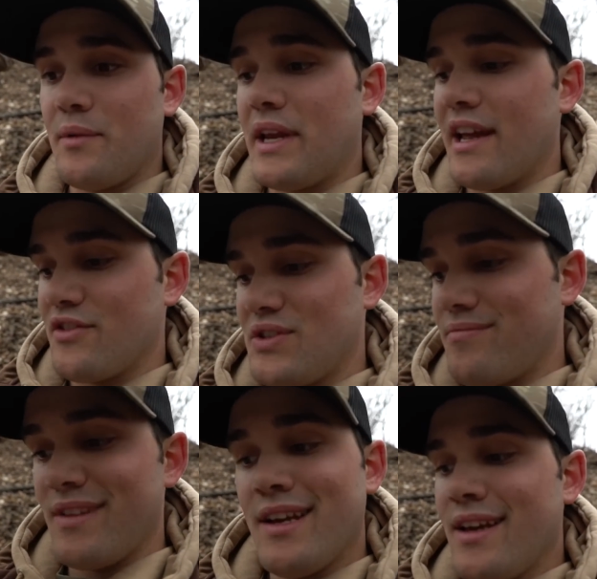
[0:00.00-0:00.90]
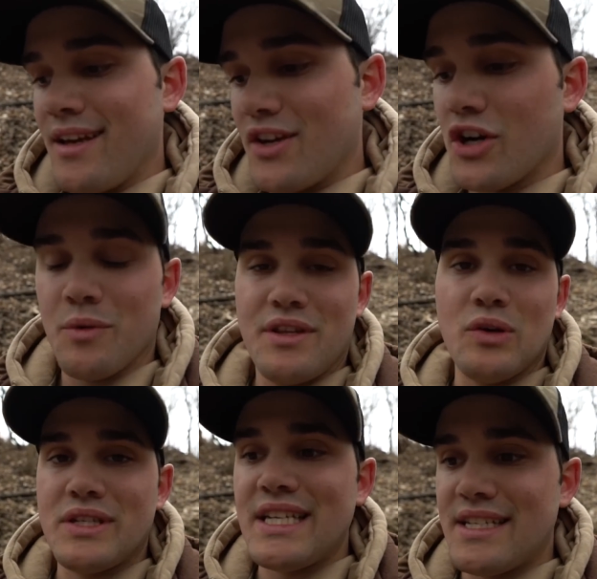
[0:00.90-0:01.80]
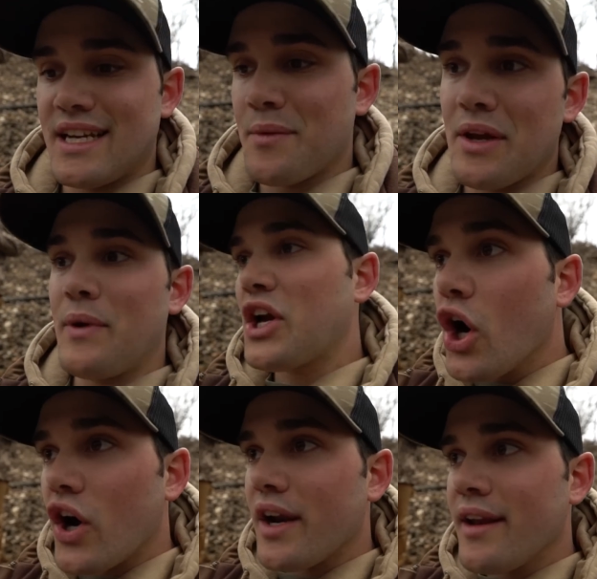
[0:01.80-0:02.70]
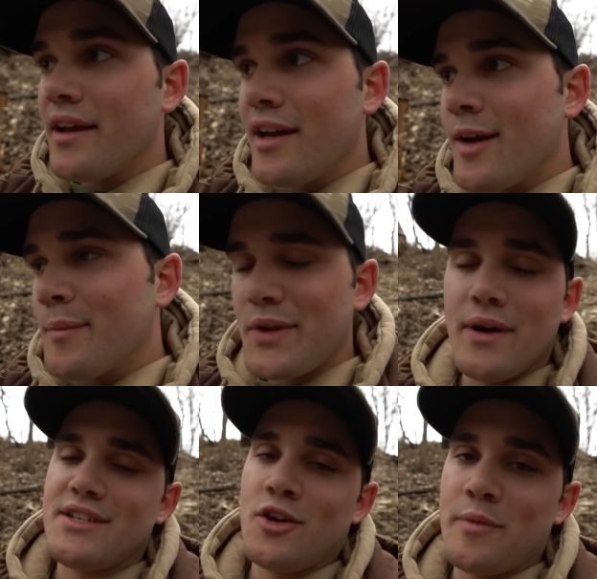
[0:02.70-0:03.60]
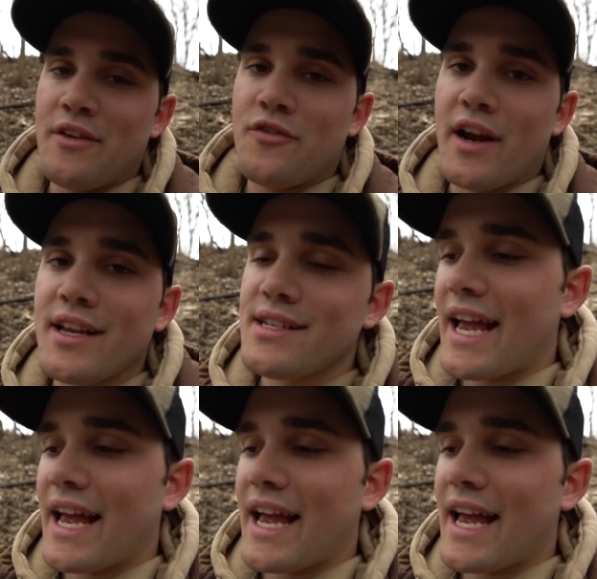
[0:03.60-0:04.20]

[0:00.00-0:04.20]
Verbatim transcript: We can't just cook it with no seasoning. I mean, we could, but you guys know me and Frank's.